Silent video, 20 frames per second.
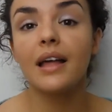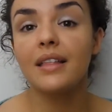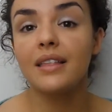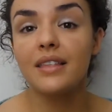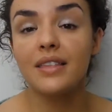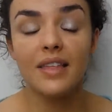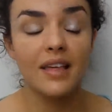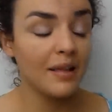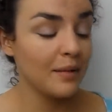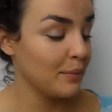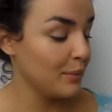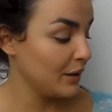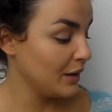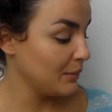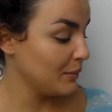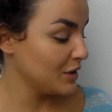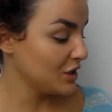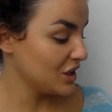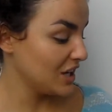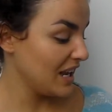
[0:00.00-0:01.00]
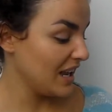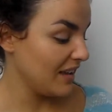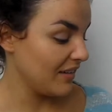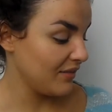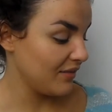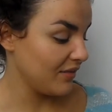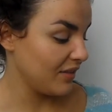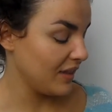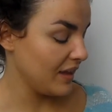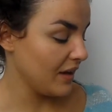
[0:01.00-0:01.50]
And that's pretty much
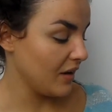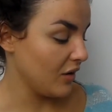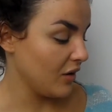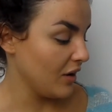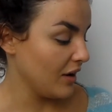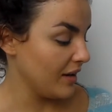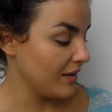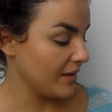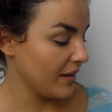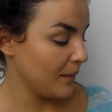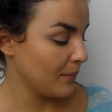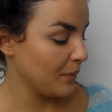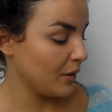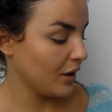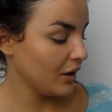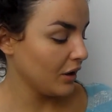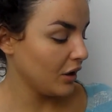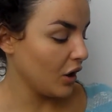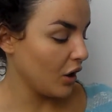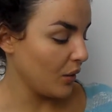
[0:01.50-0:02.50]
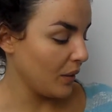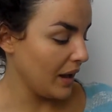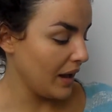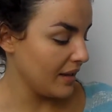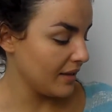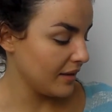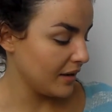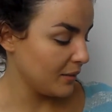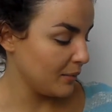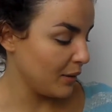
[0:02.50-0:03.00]
it for the eyes. I'm going to go
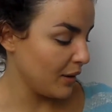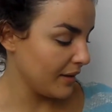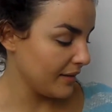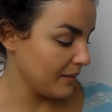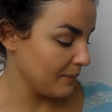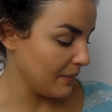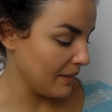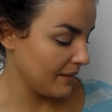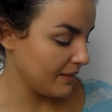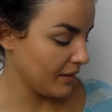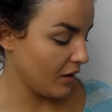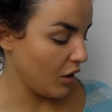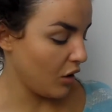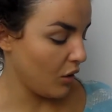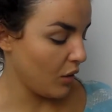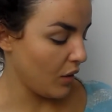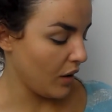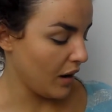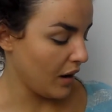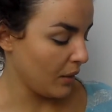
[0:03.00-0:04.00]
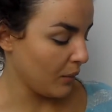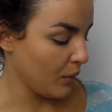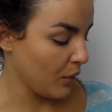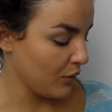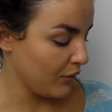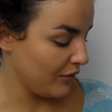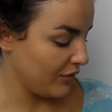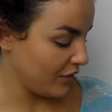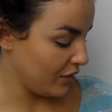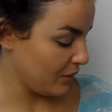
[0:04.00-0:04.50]
ahead and apply some mascara. I
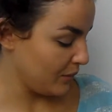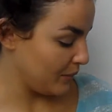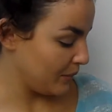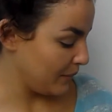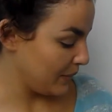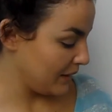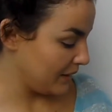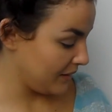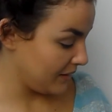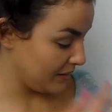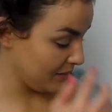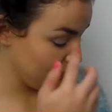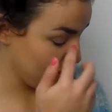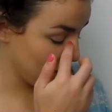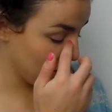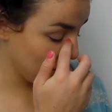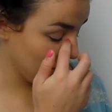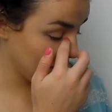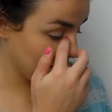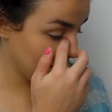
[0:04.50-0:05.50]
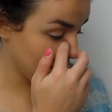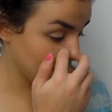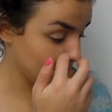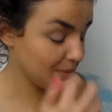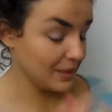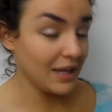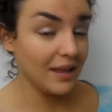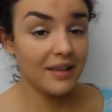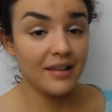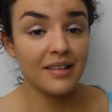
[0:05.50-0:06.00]
won't film me doing this
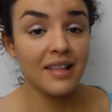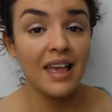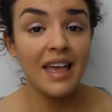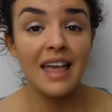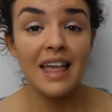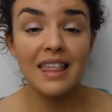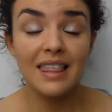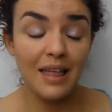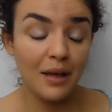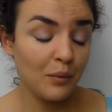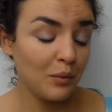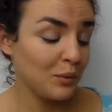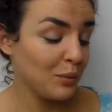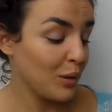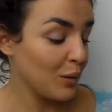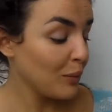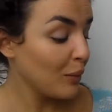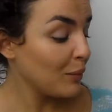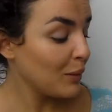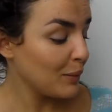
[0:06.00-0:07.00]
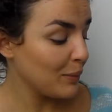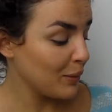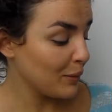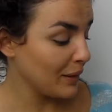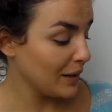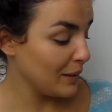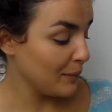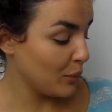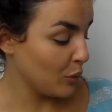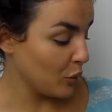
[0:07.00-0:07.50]
because that would probably
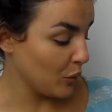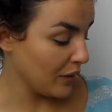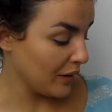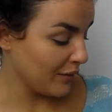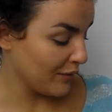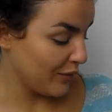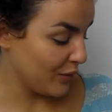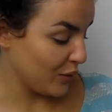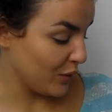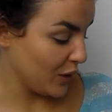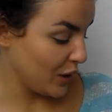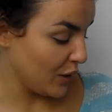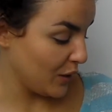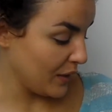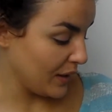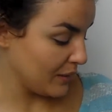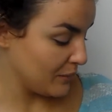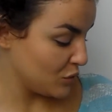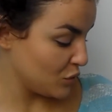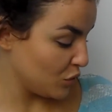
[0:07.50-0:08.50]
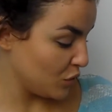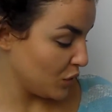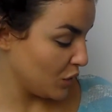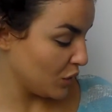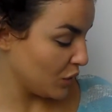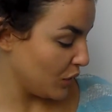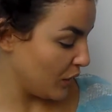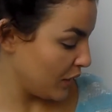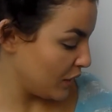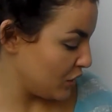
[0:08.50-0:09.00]
be really boring for you, and I'm sure you
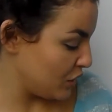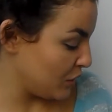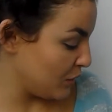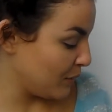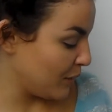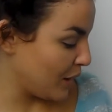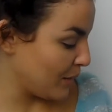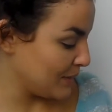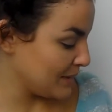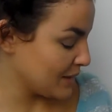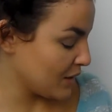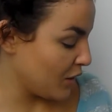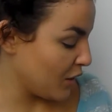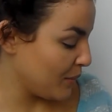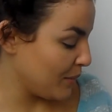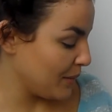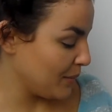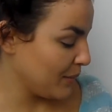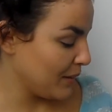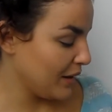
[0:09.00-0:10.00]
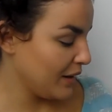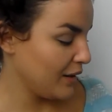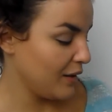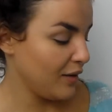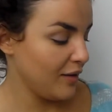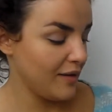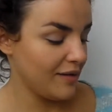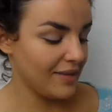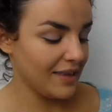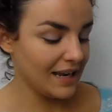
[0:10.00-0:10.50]
all know how to apply mascara, but I'm going
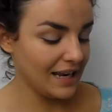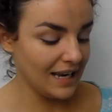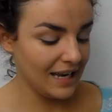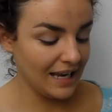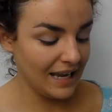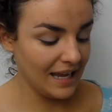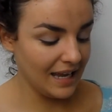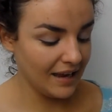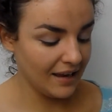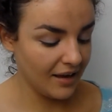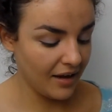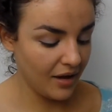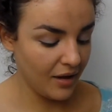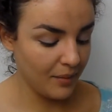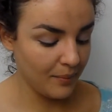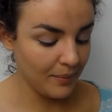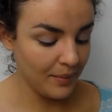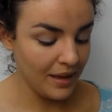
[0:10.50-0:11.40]
to use the Clinique